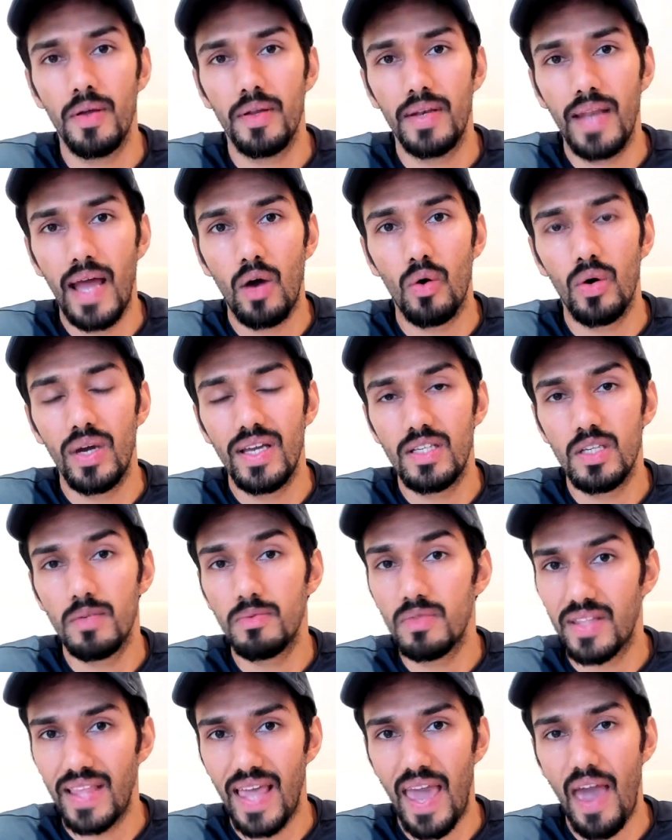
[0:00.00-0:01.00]
Now, in terms
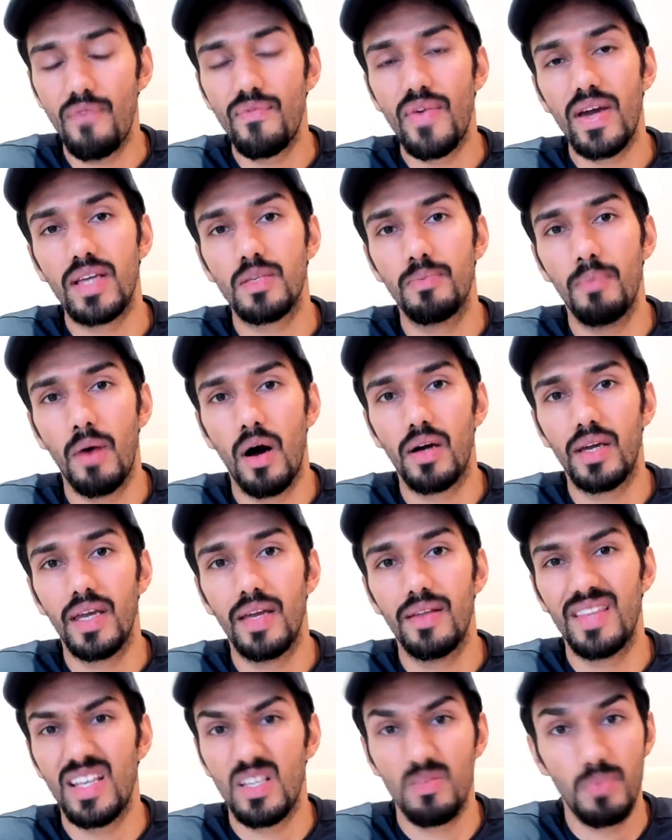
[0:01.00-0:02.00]
of the FX
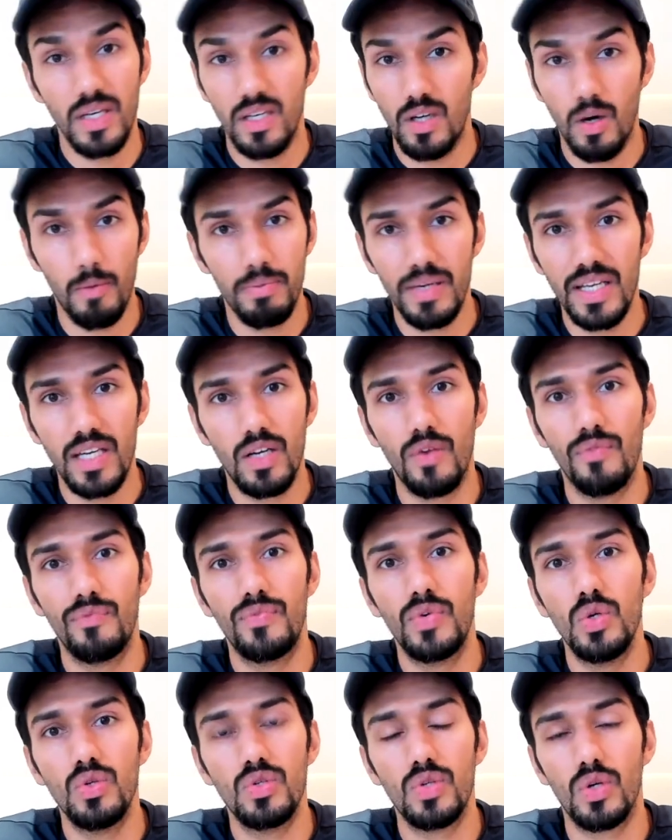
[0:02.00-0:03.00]
market, there's been complete
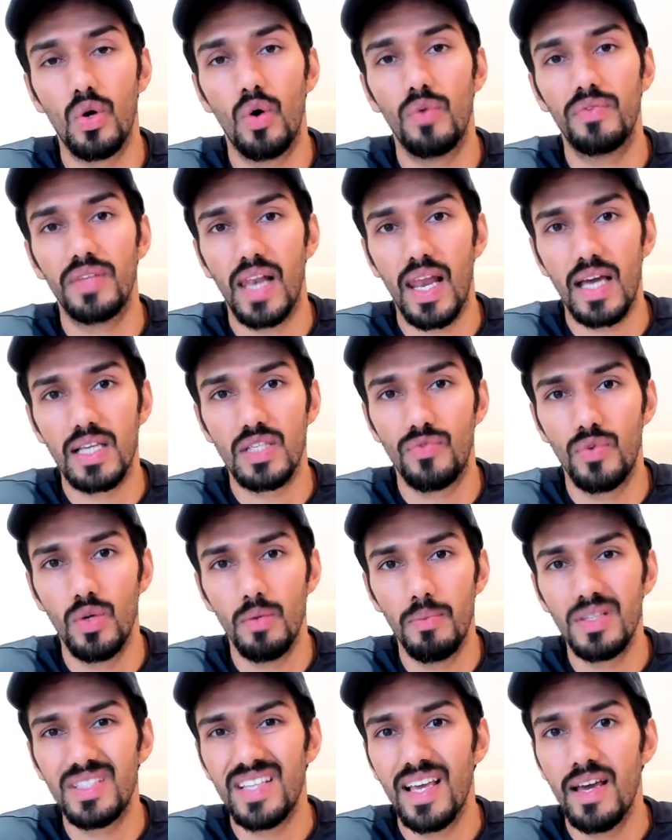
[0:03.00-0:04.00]
confusion over the last few
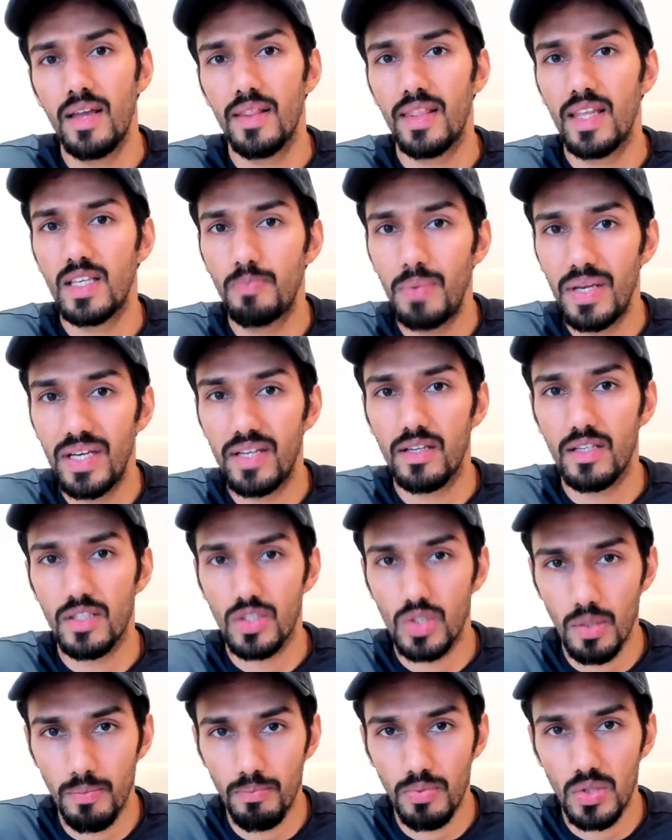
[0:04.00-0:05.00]
months. There's been an
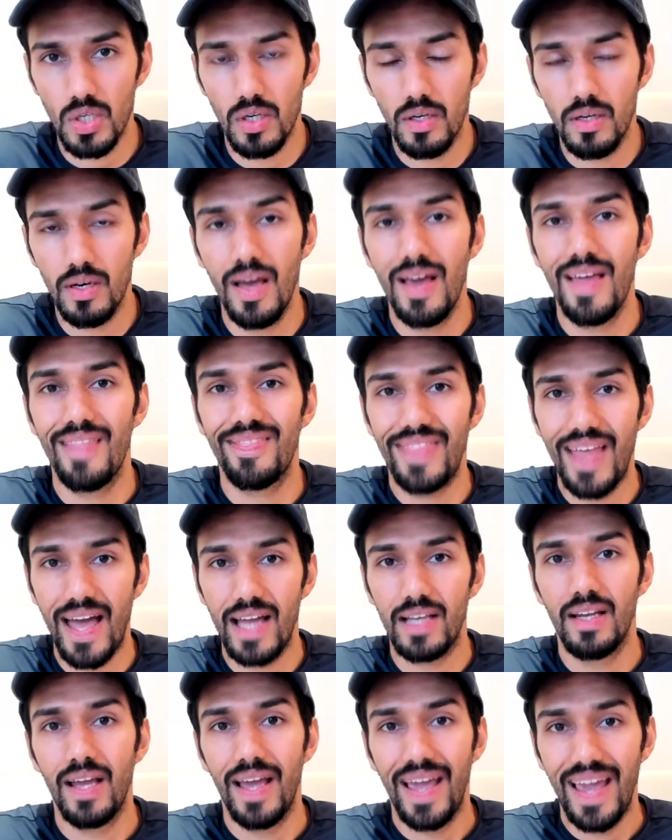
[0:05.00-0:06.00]
assumption
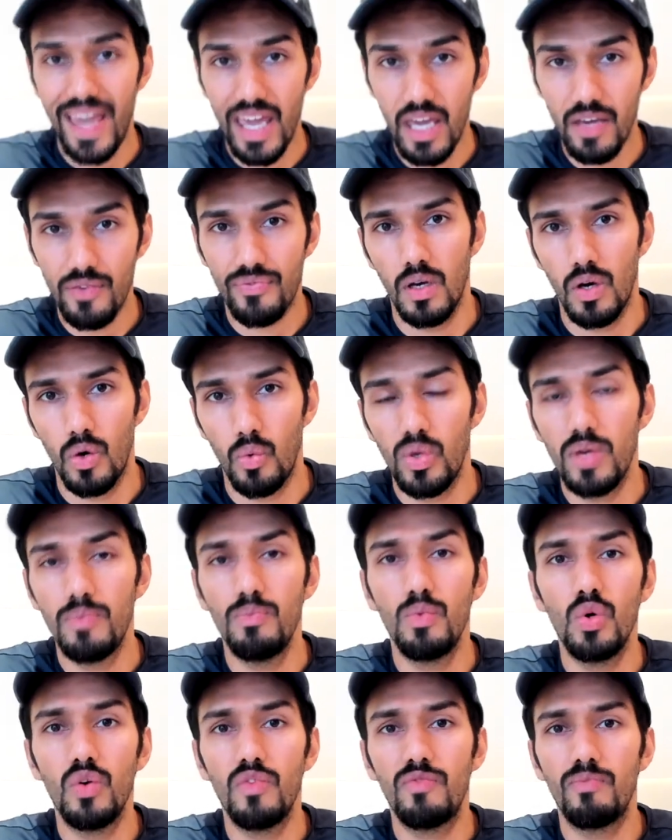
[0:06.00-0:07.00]
that if we
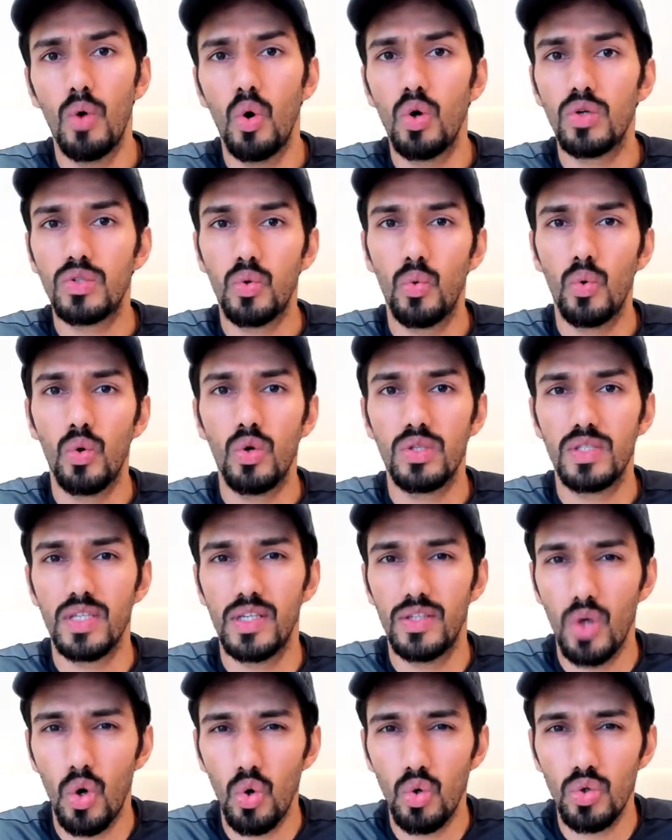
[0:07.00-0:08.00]
move more towards a
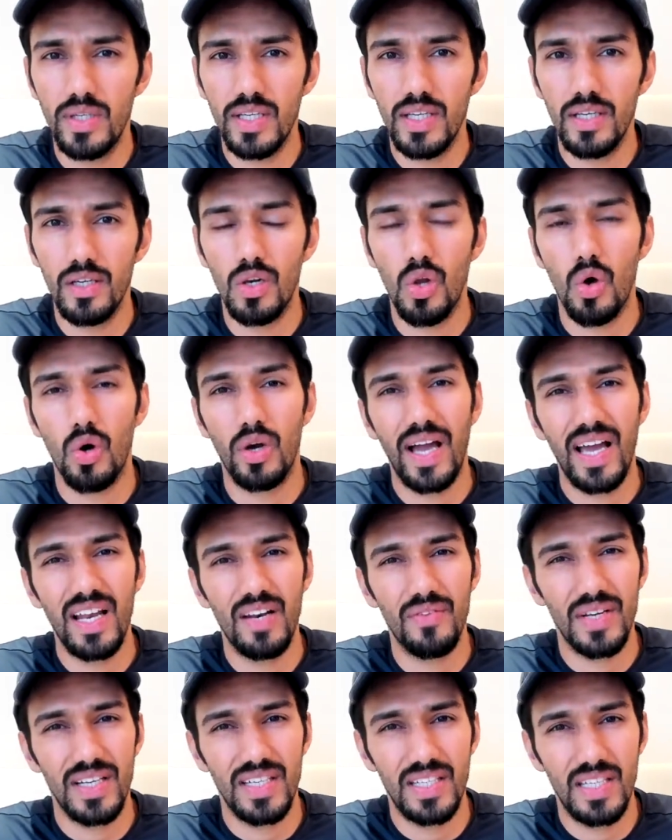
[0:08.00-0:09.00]
no deal or kind
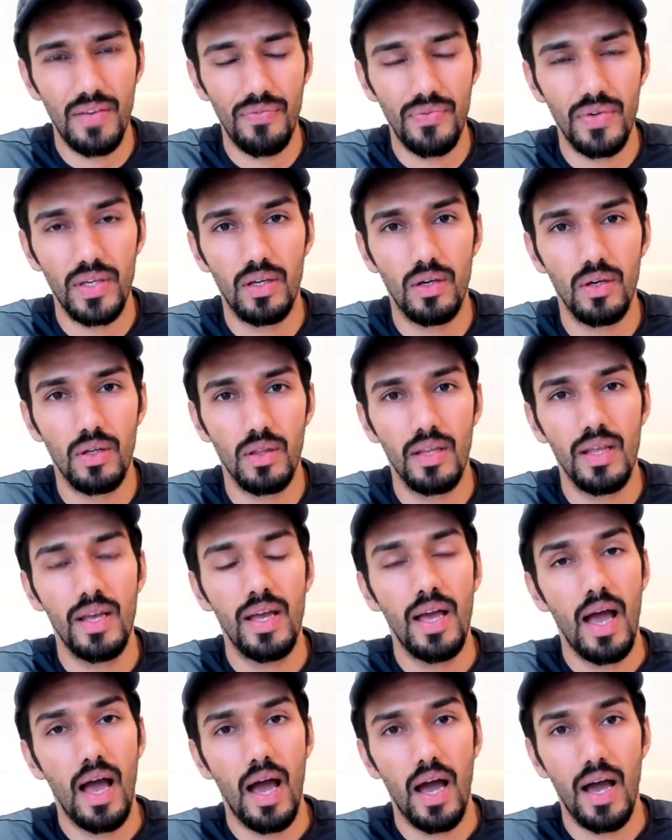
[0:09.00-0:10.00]
of a difficult
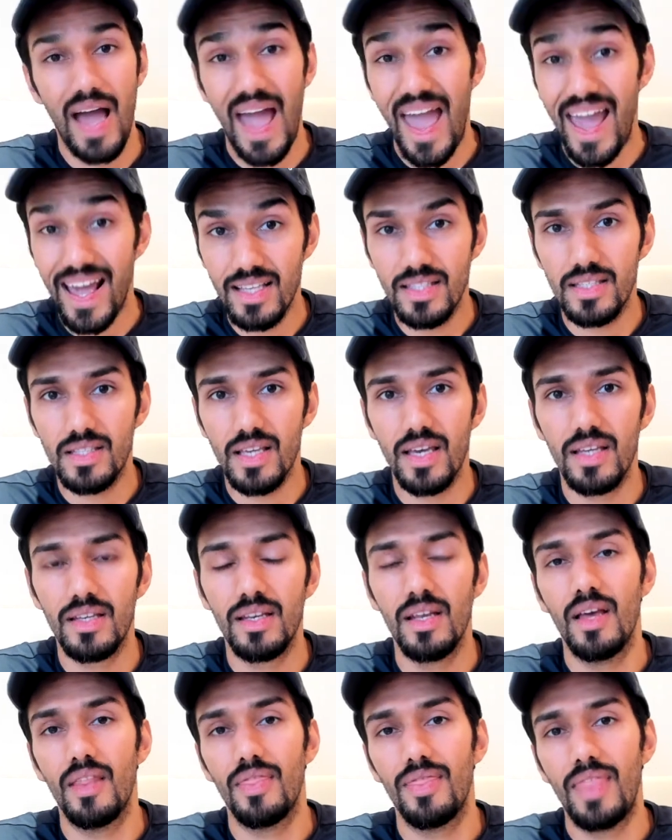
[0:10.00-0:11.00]
exit,
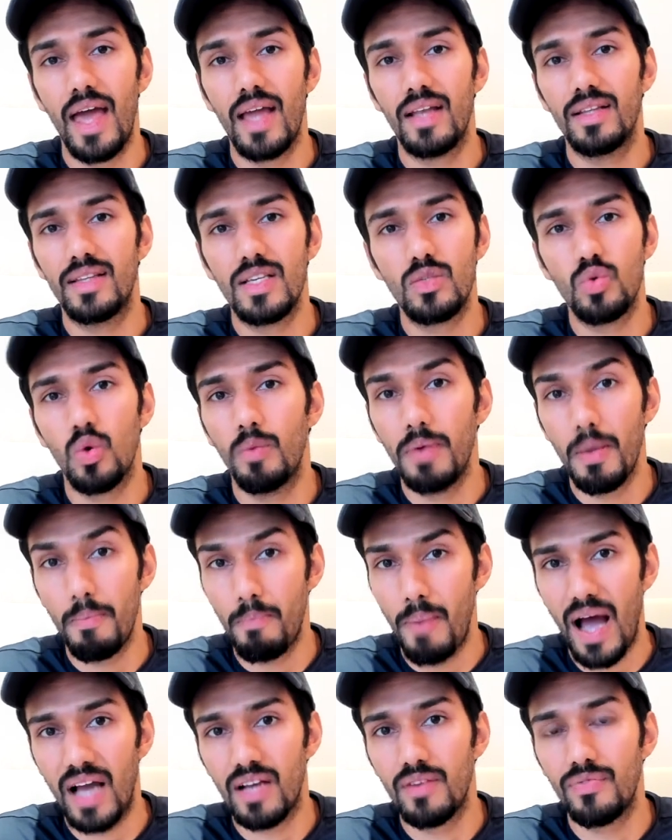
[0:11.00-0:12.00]
then this will be
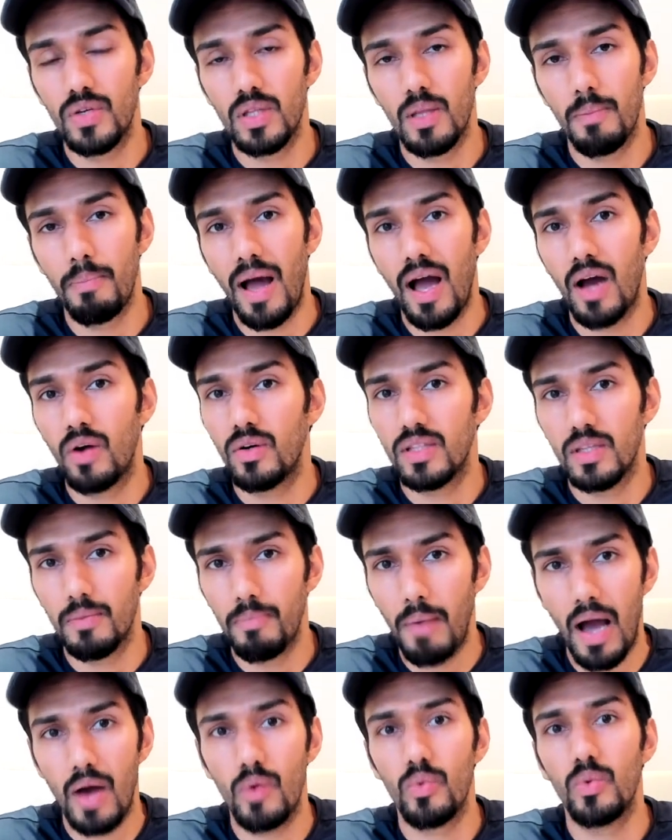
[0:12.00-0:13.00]
bad for the pound and the
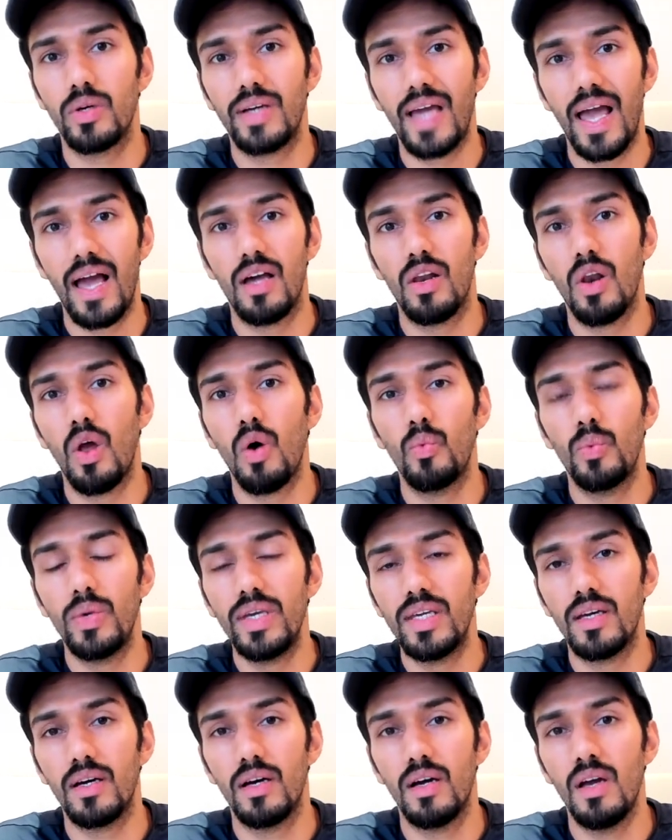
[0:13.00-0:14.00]
pound will get a lot
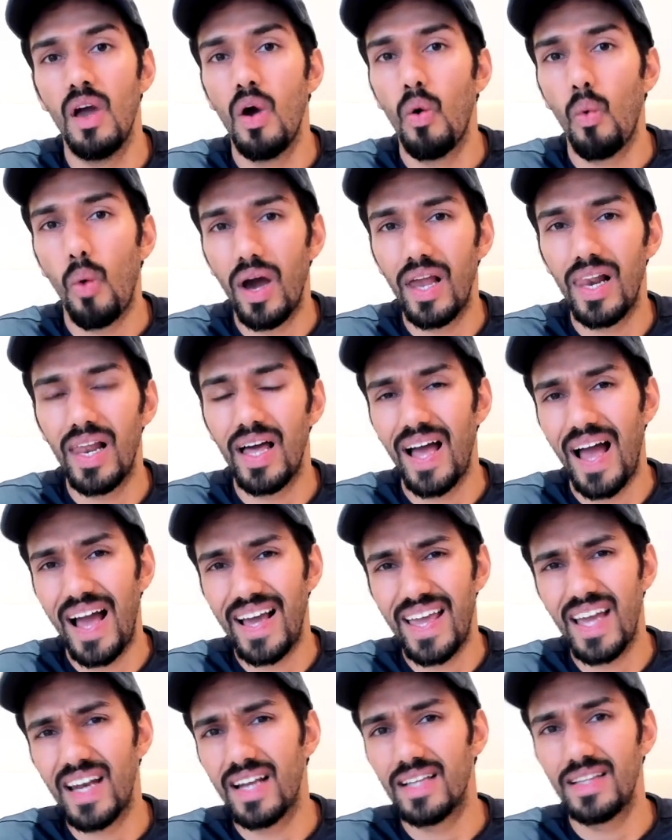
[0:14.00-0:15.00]
weaker. While
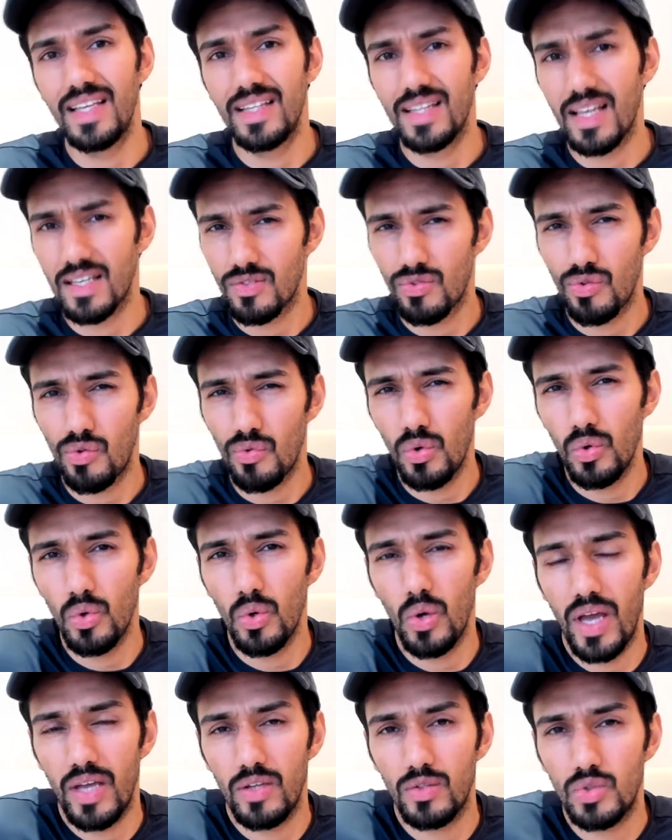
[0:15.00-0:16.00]
again, I think that's
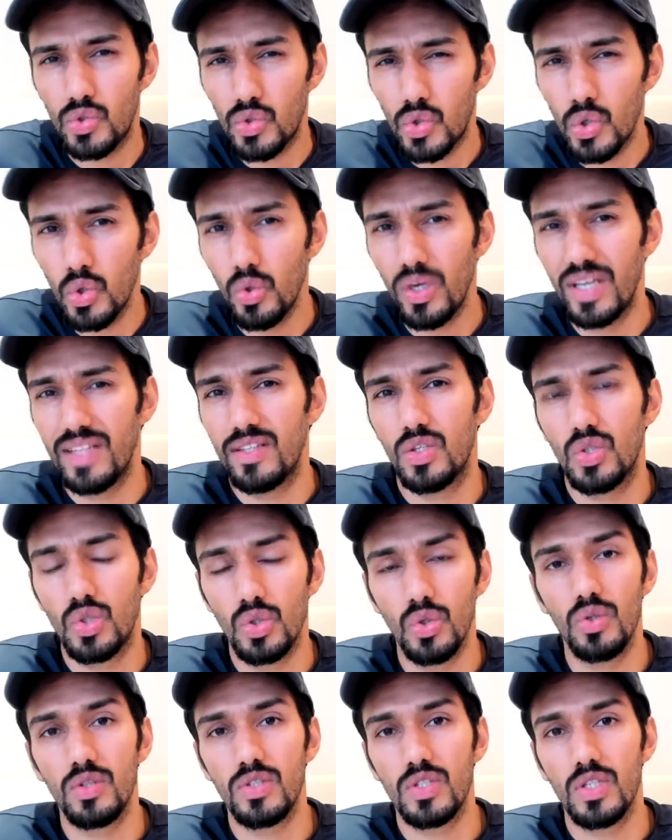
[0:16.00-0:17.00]
true in the
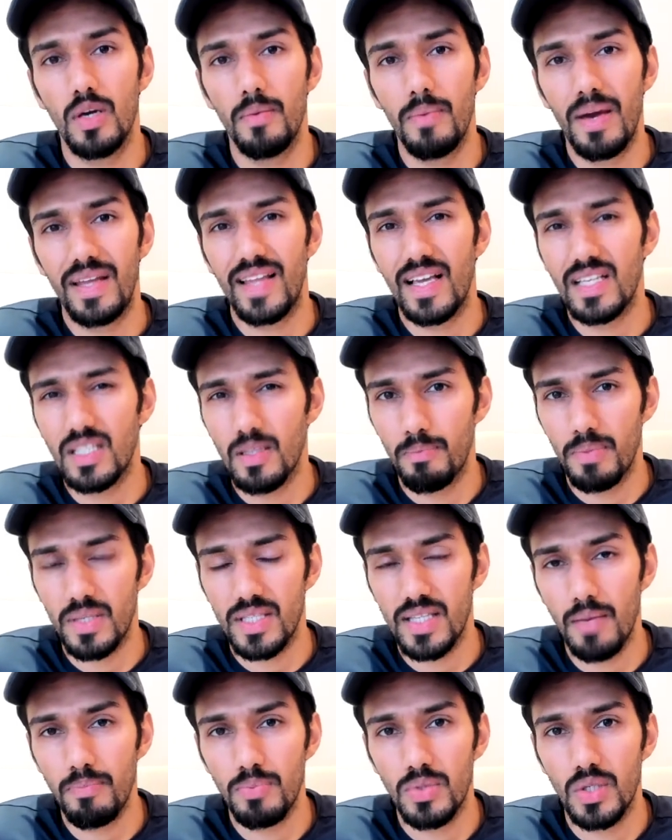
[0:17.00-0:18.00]
short term, and that's a
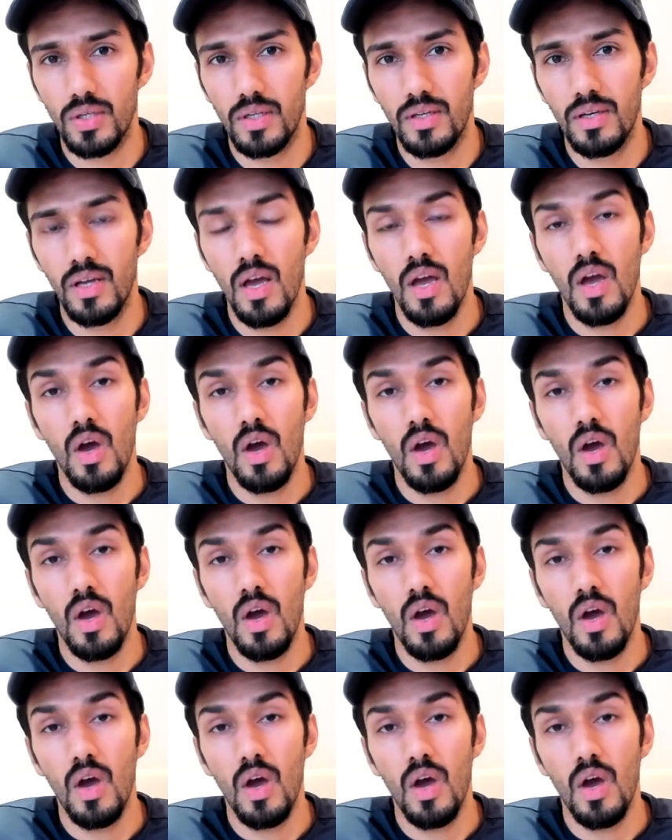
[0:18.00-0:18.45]
perception.